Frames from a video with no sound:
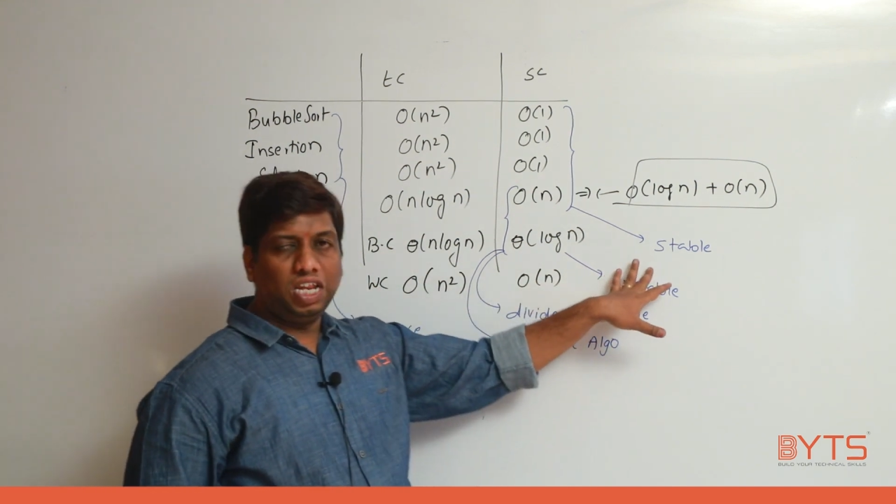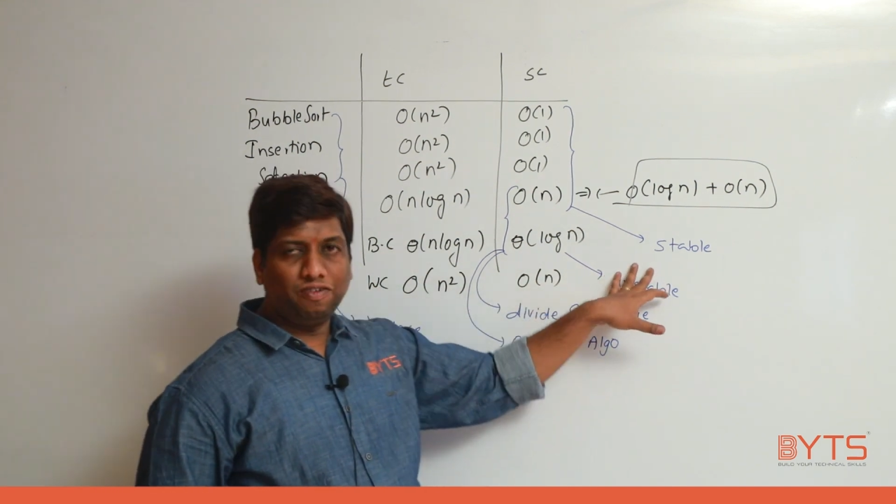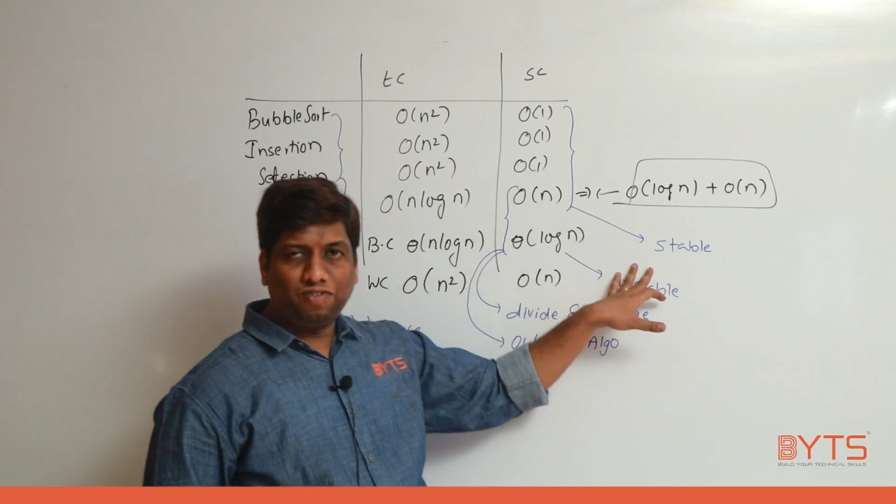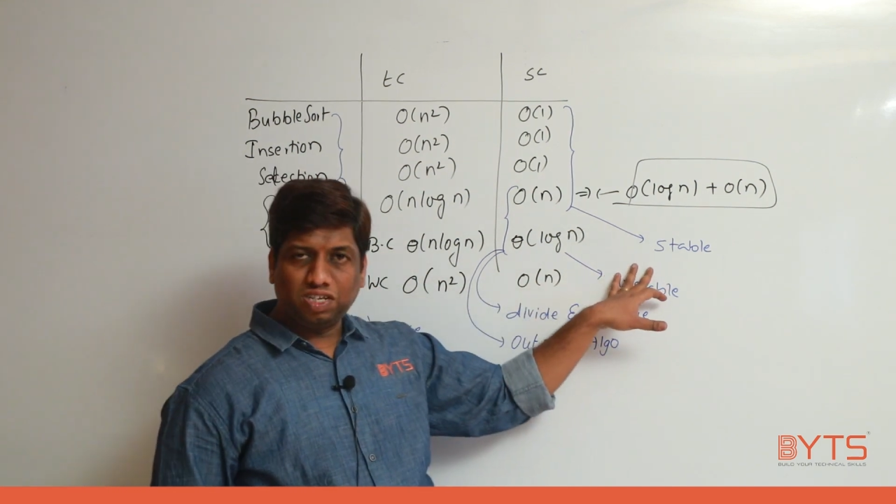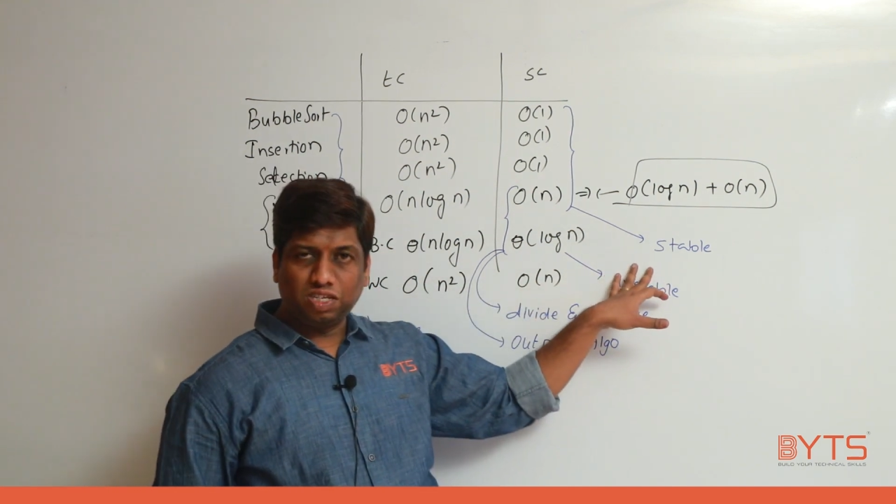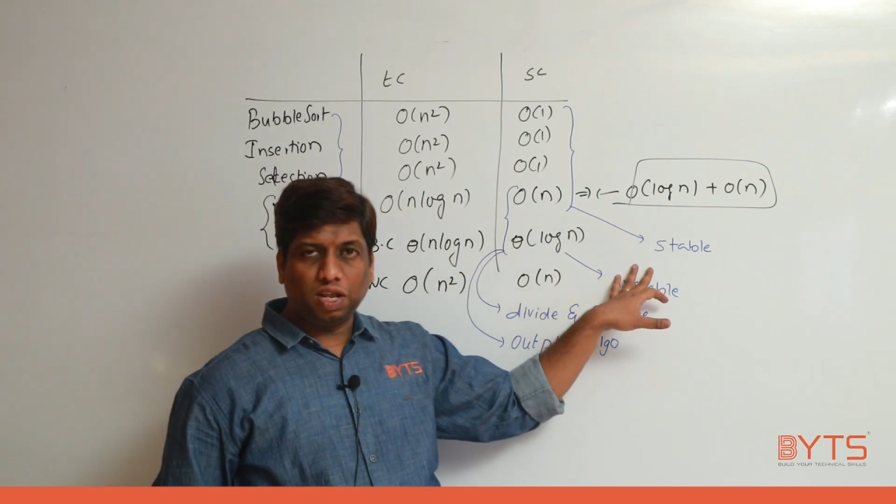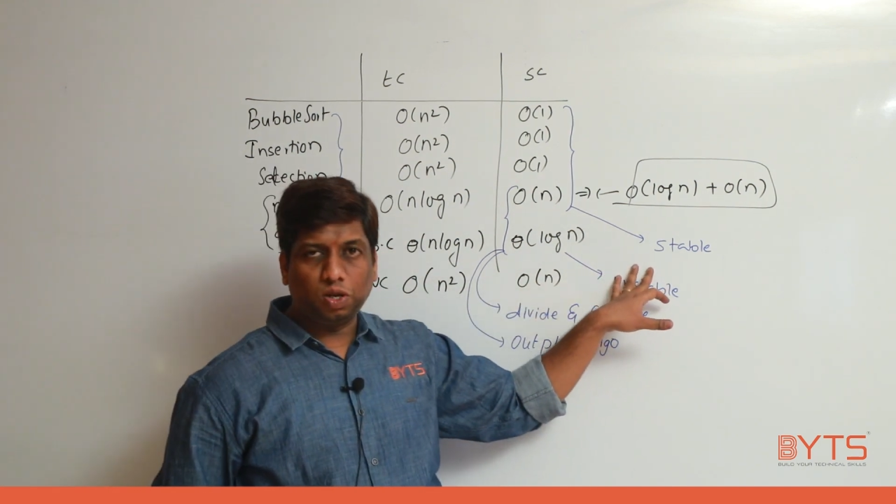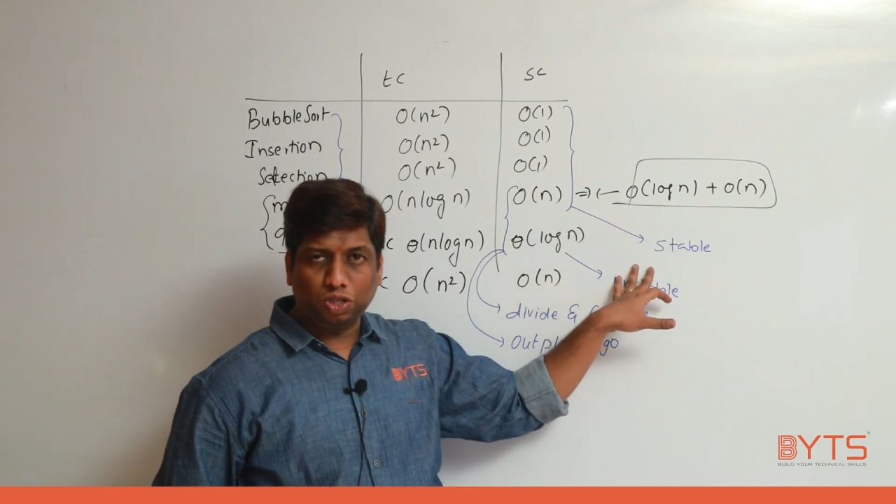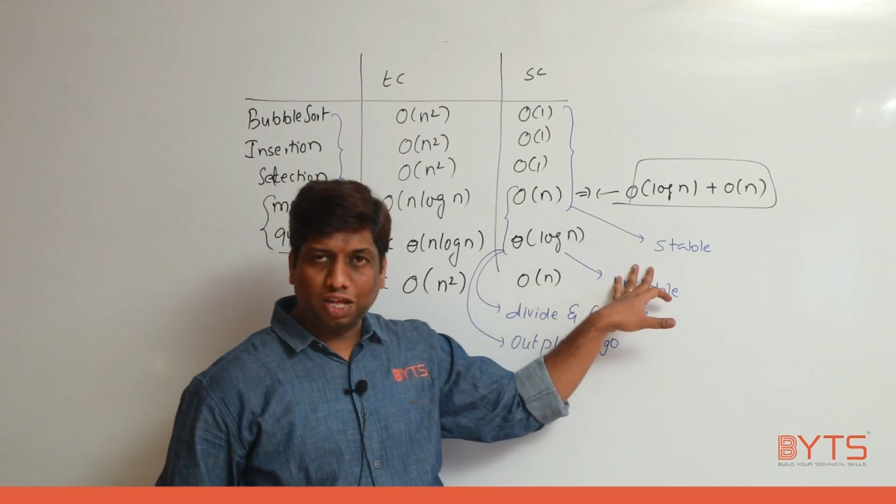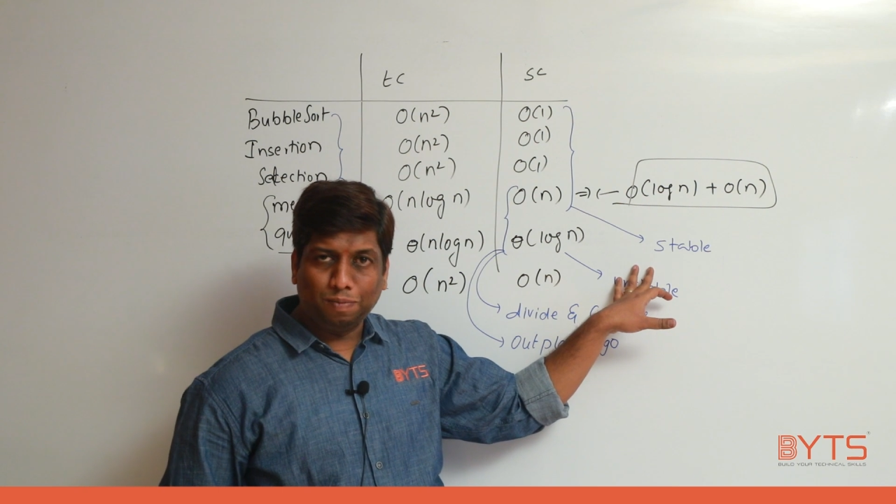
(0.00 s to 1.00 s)
In every
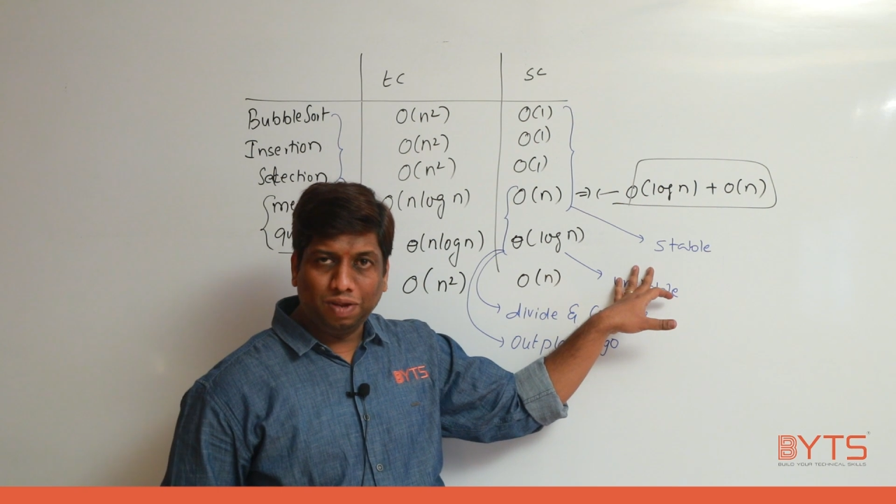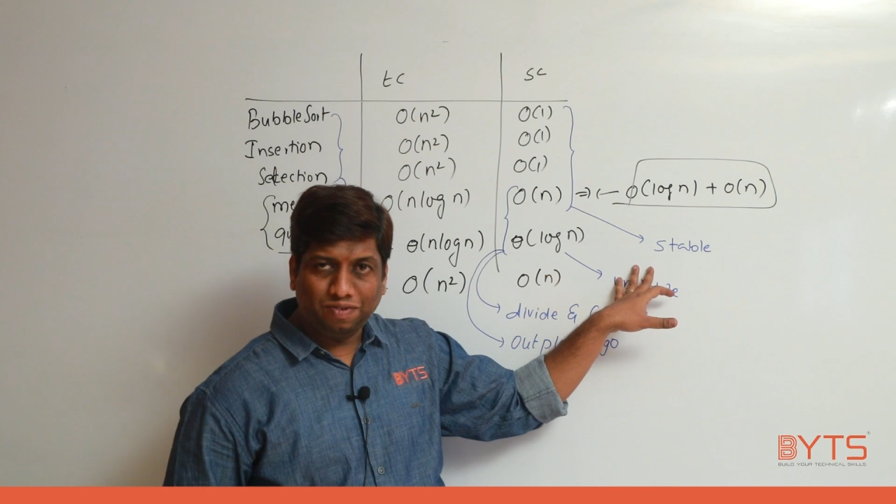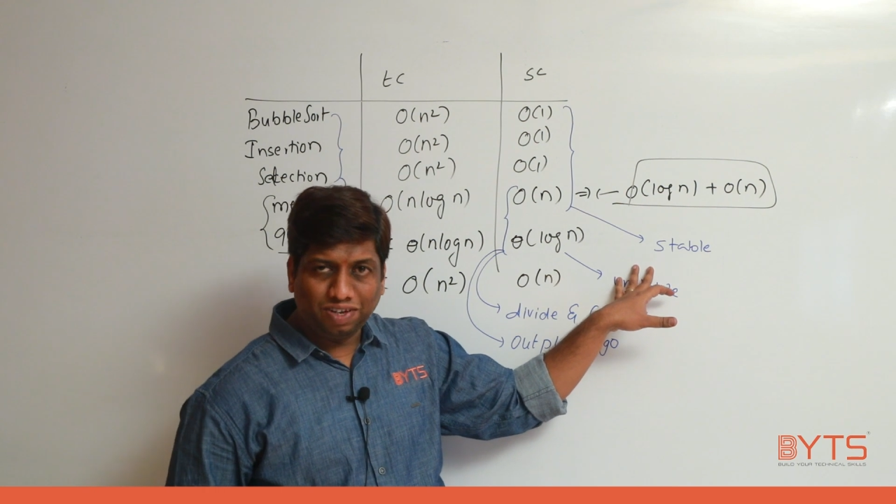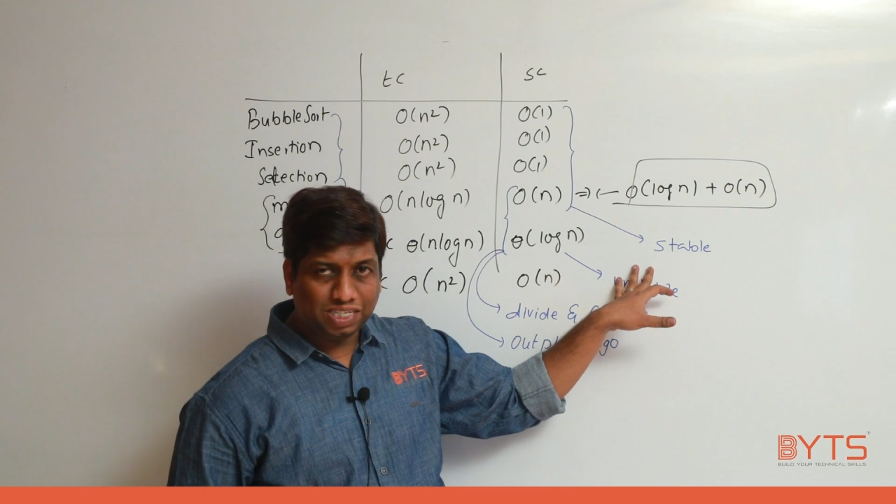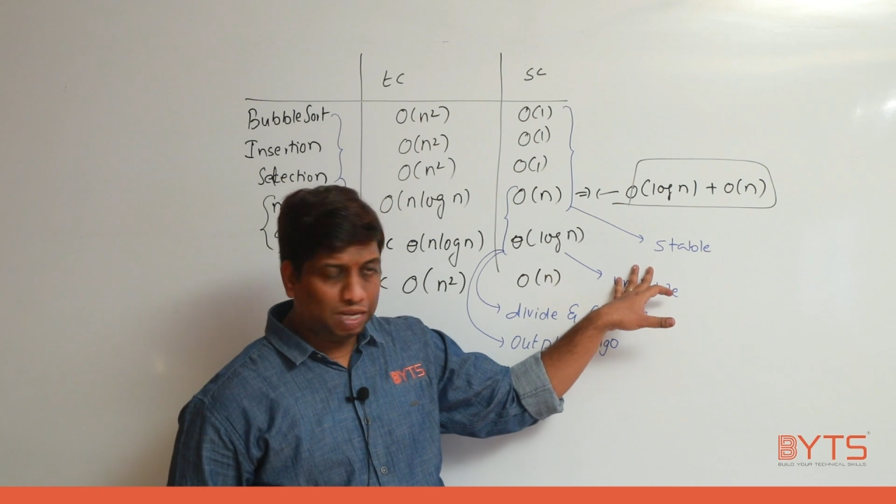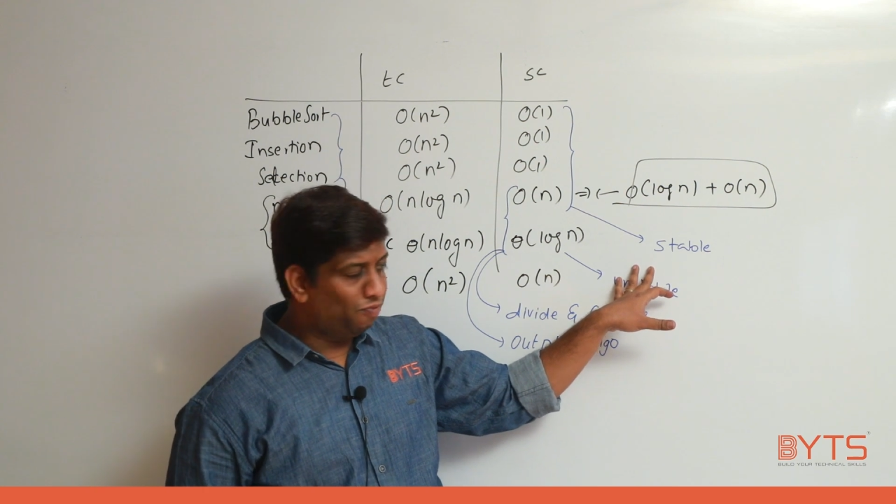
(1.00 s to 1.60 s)
scenario they are behaving